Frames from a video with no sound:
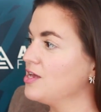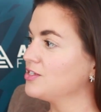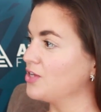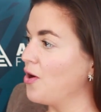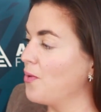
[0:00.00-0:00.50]

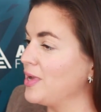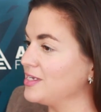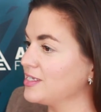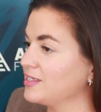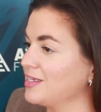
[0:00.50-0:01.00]
So
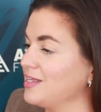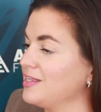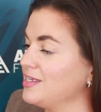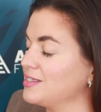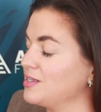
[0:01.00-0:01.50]
basically,
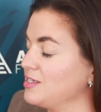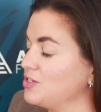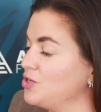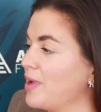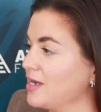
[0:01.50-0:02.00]
these, these
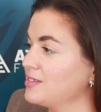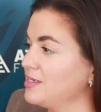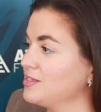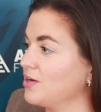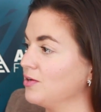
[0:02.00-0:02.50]
new
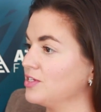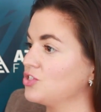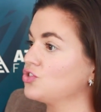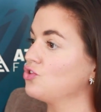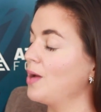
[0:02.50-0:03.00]
medicines are
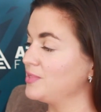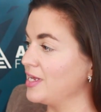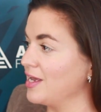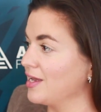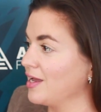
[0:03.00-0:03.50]

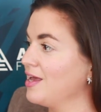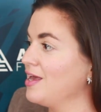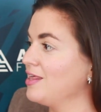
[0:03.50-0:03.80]
disrupting